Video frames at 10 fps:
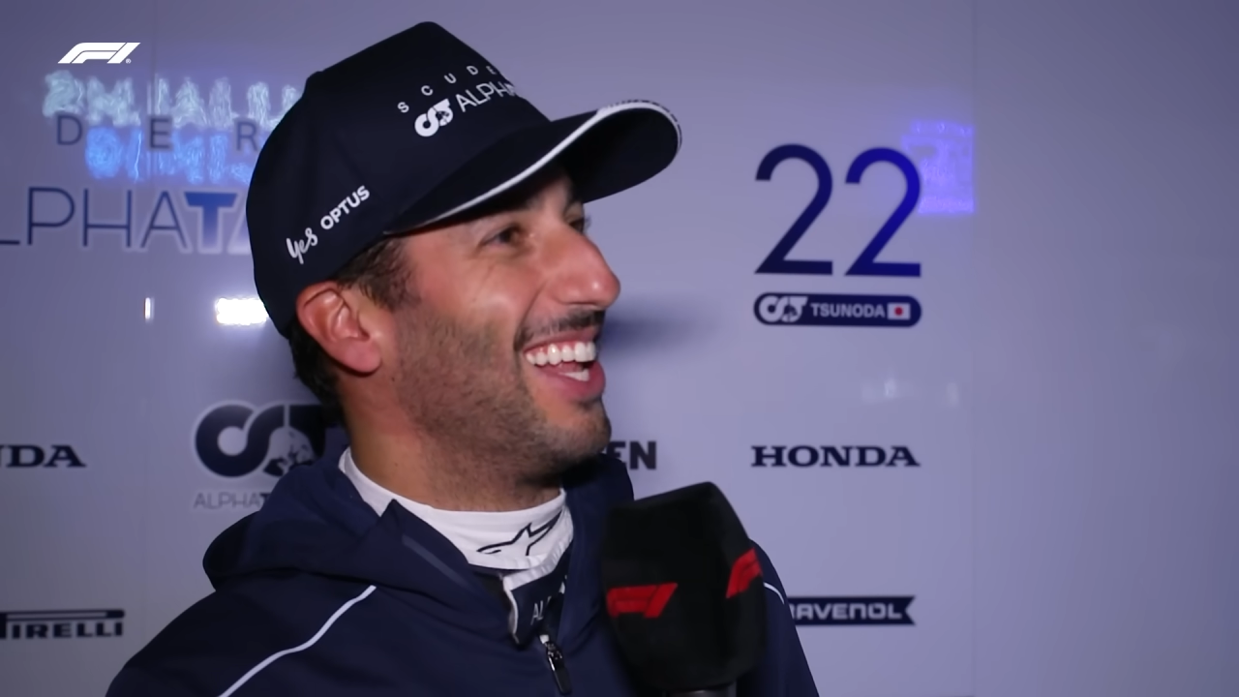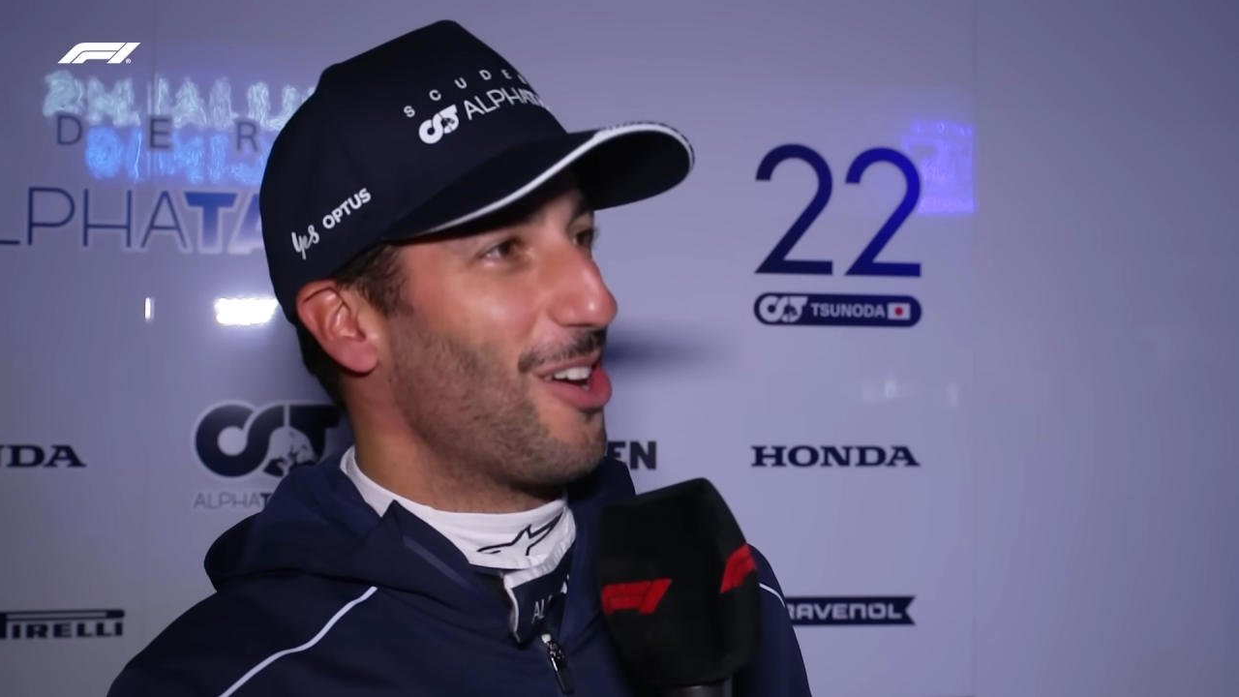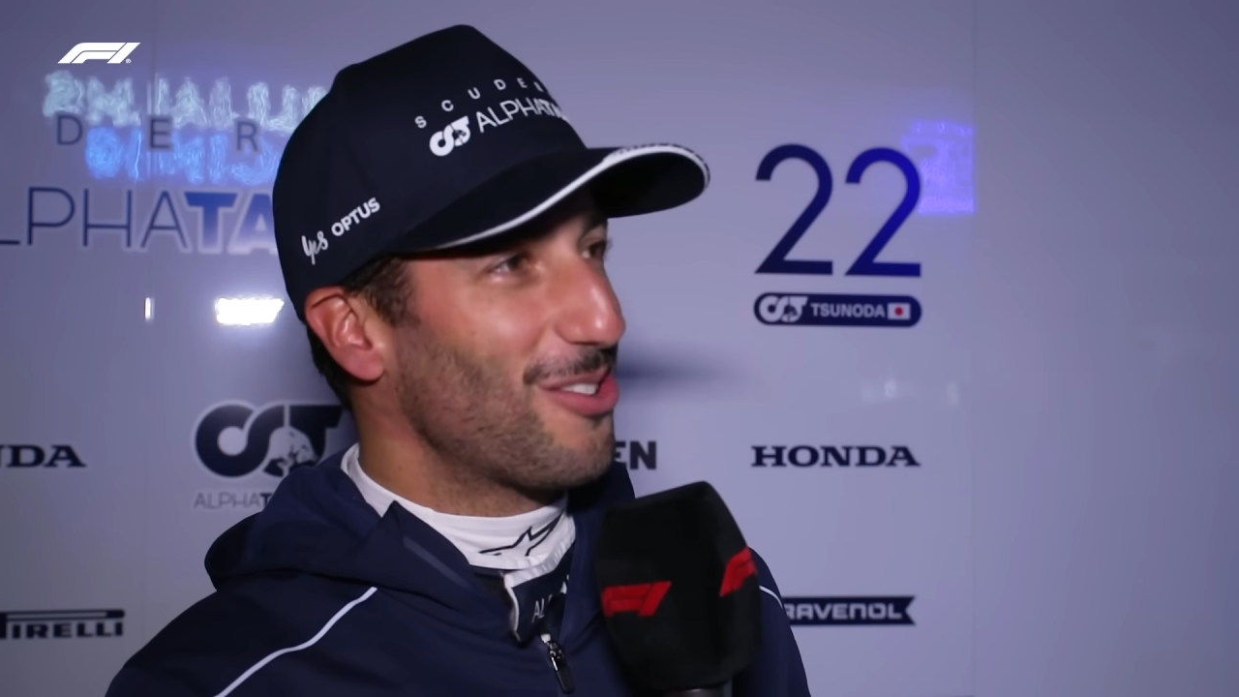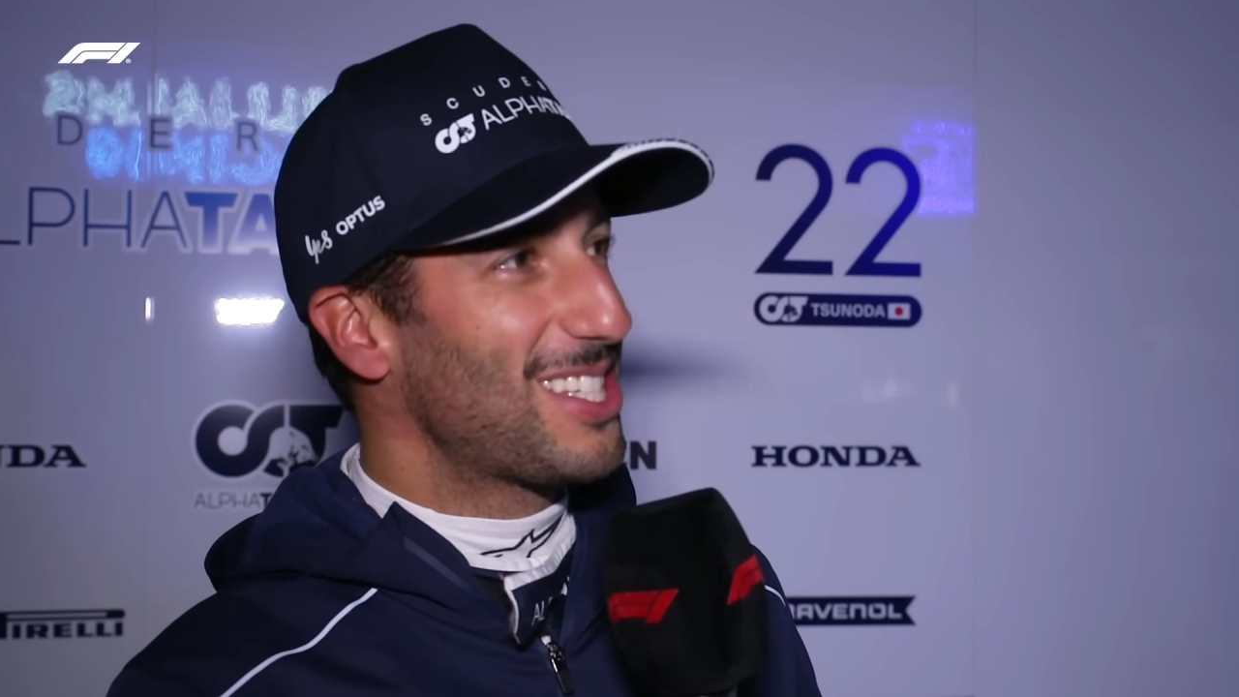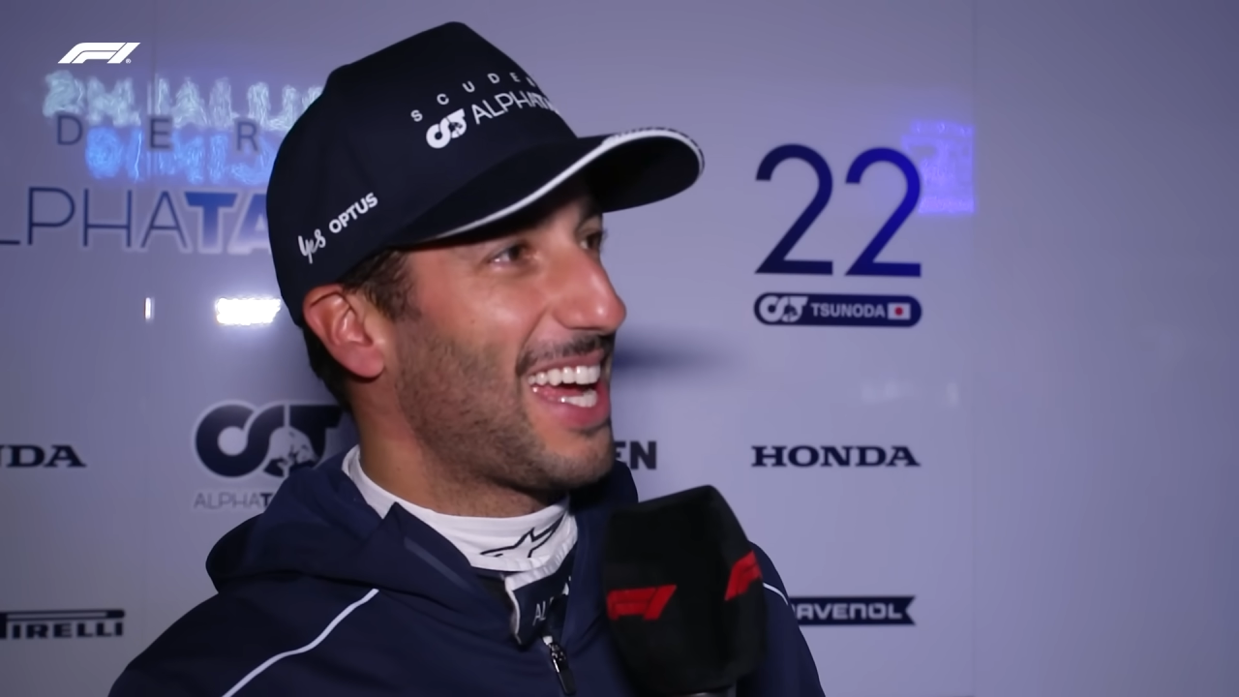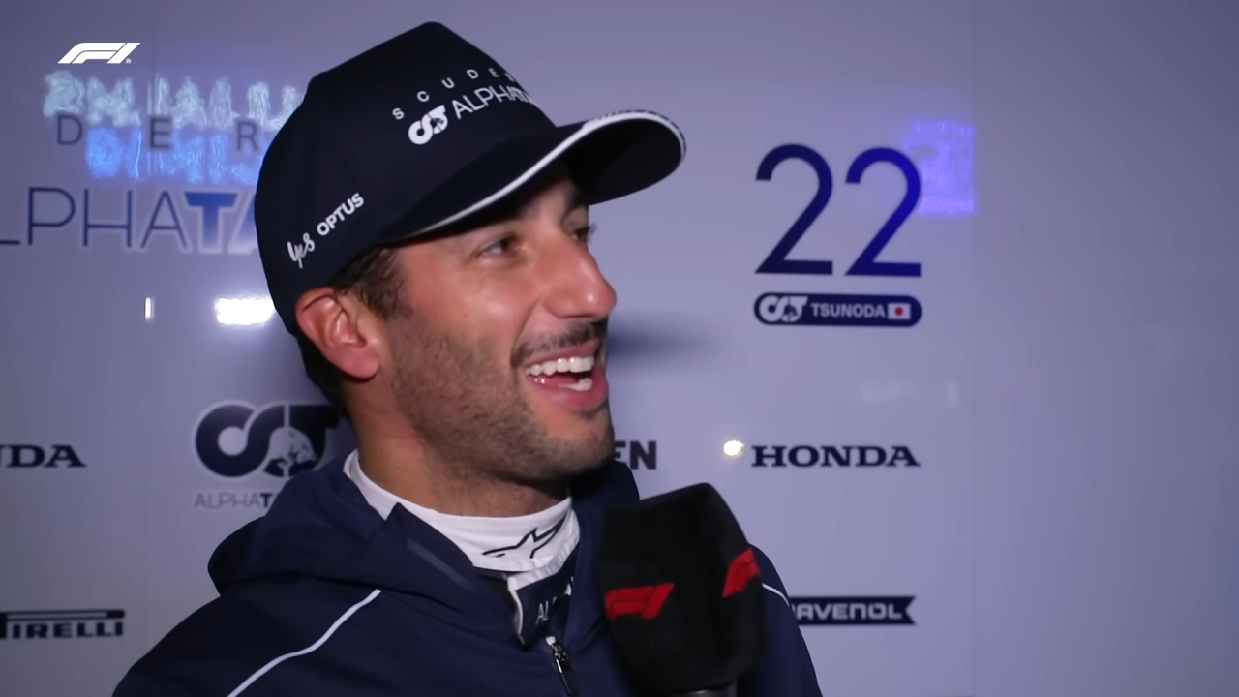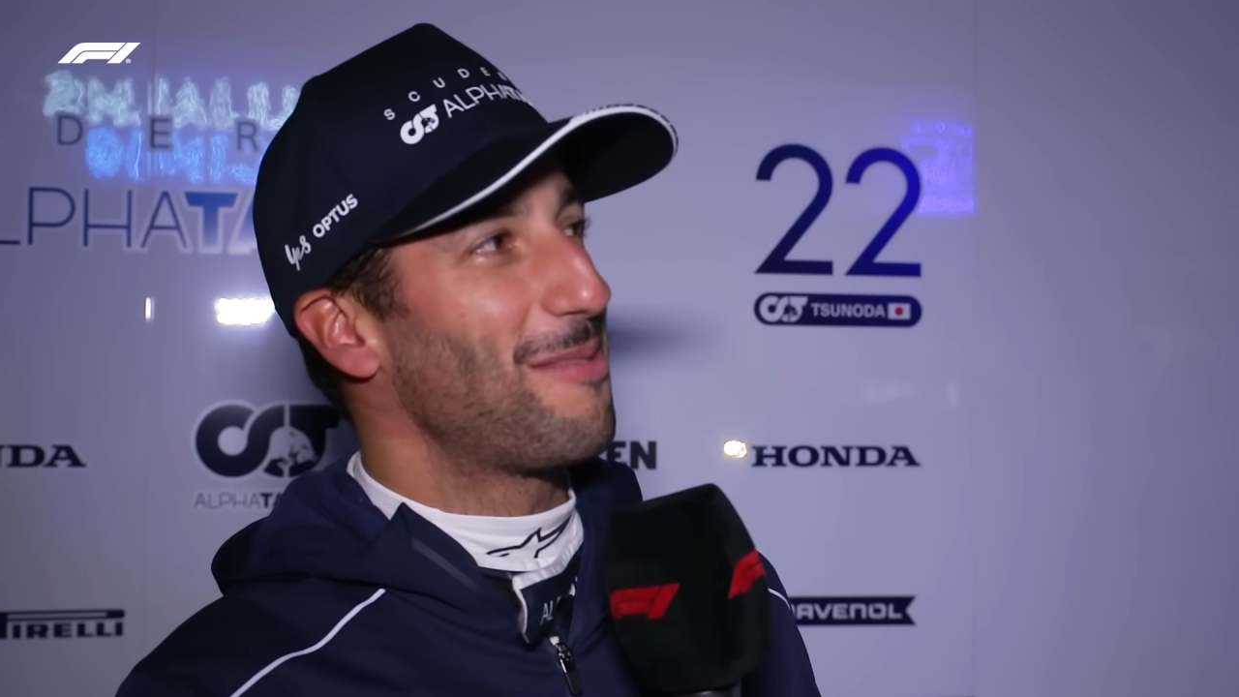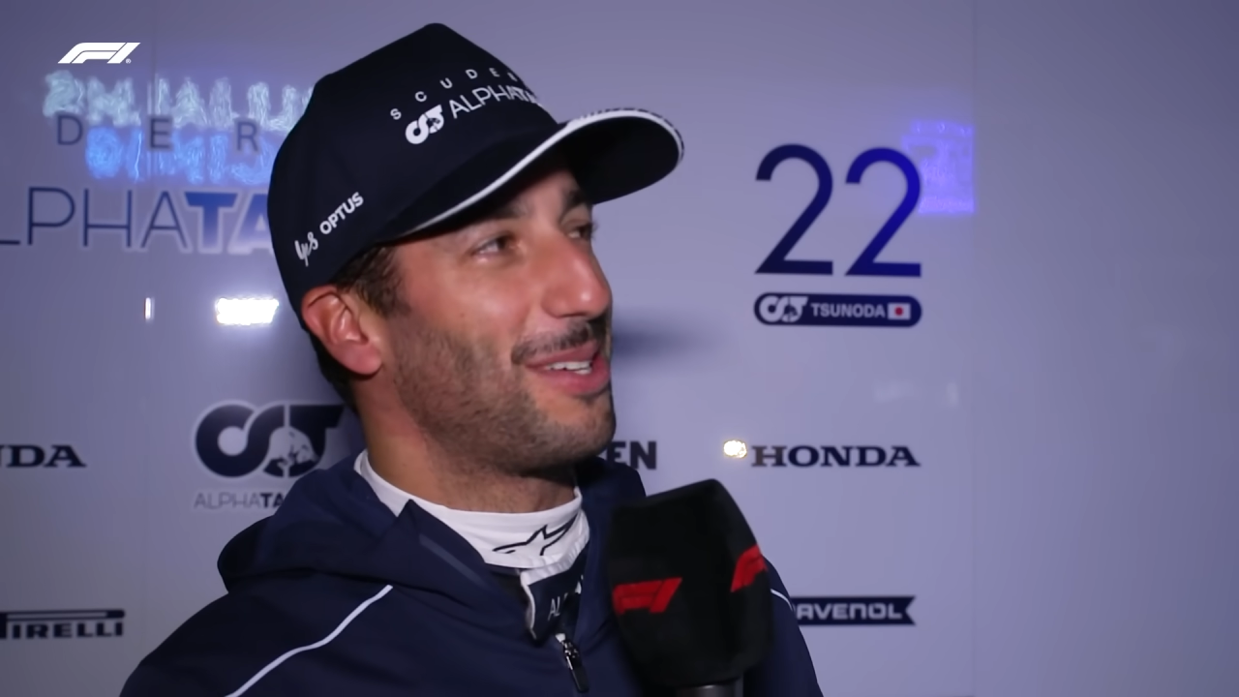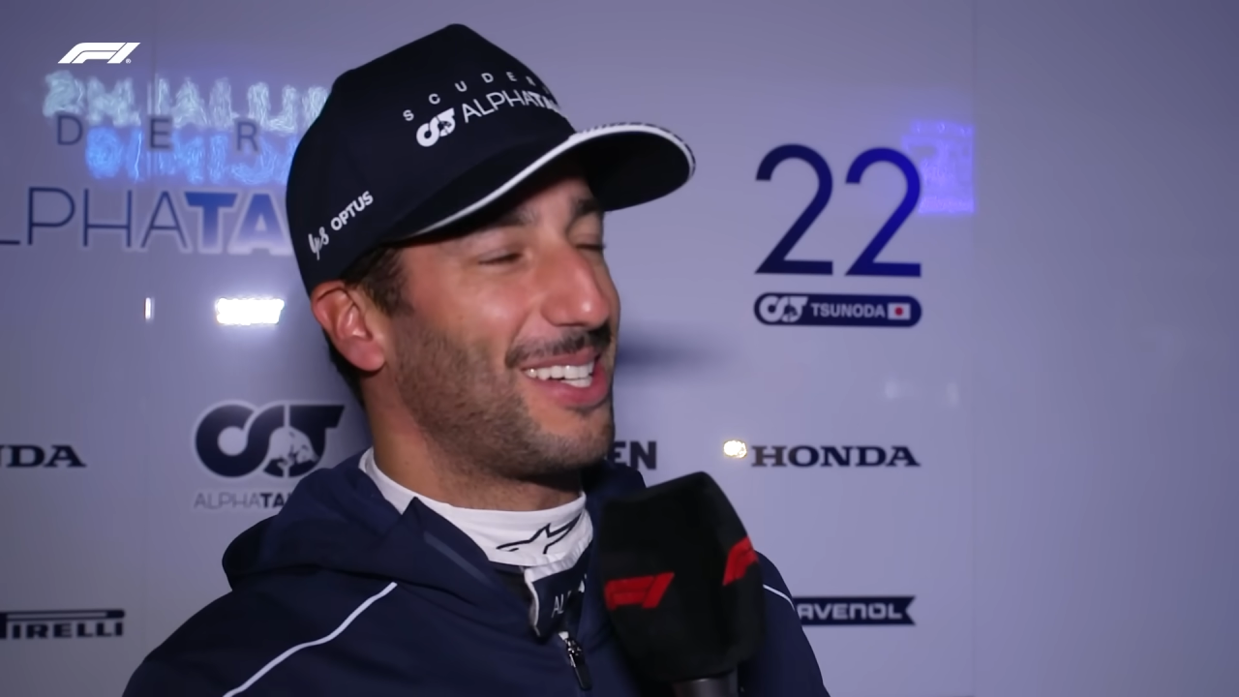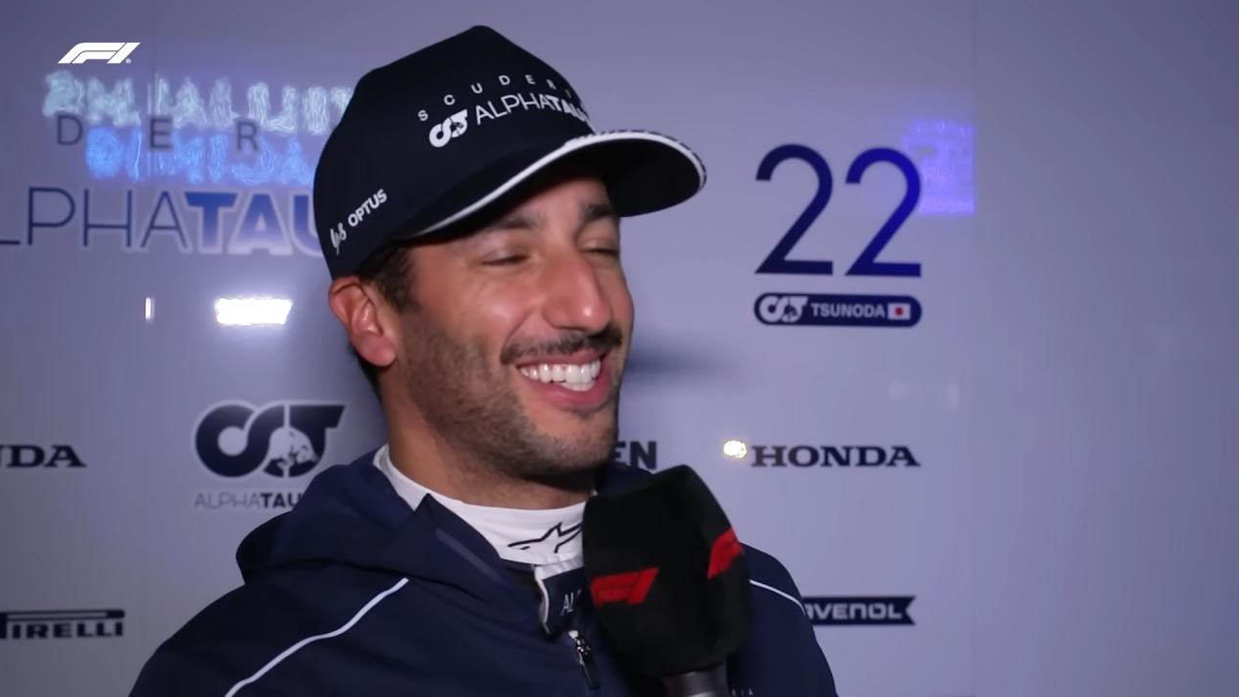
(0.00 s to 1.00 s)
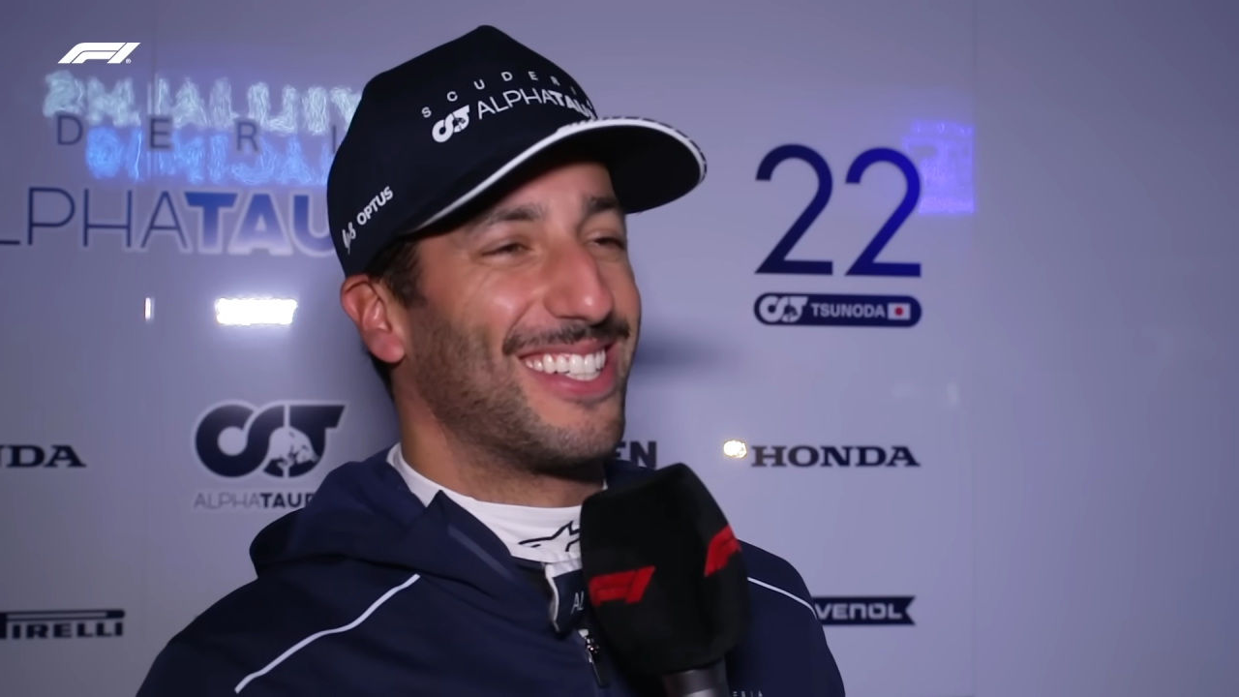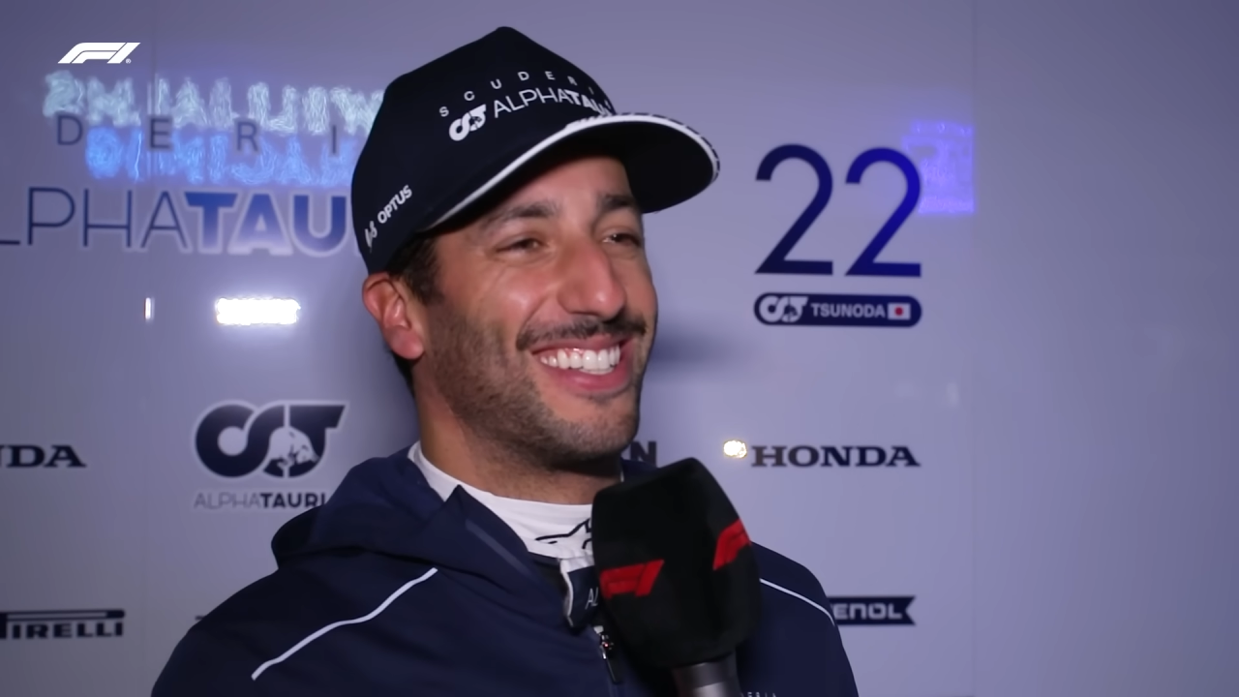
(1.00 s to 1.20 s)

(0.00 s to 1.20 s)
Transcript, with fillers: long day, but